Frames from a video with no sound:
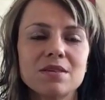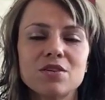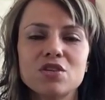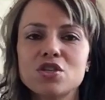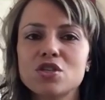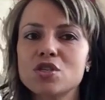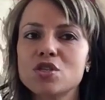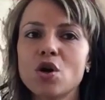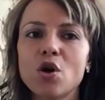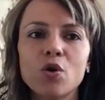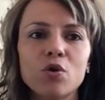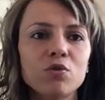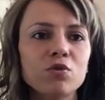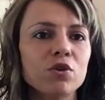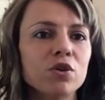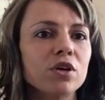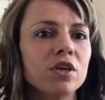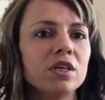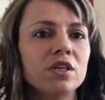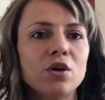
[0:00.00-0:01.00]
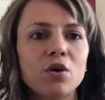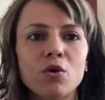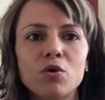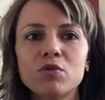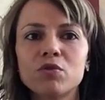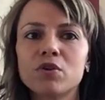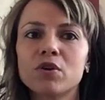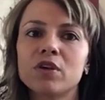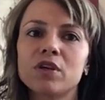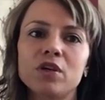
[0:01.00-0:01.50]
just over and
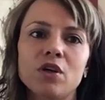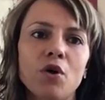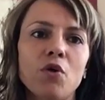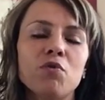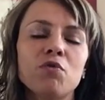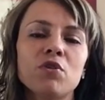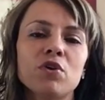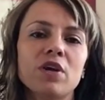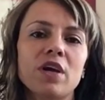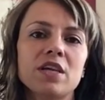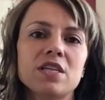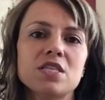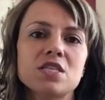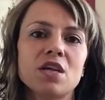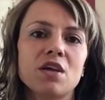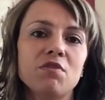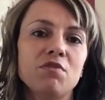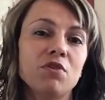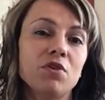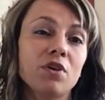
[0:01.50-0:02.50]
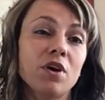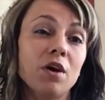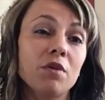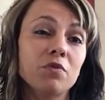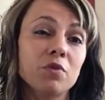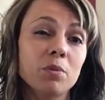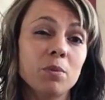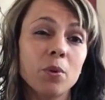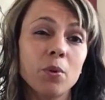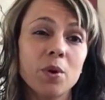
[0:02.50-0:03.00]
over and over again until I feel
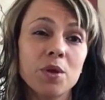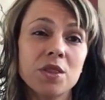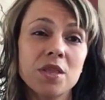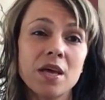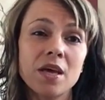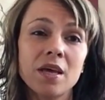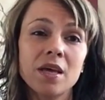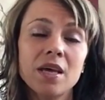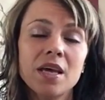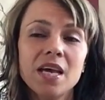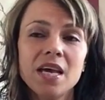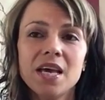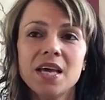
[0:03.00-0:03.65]
comfortable with it.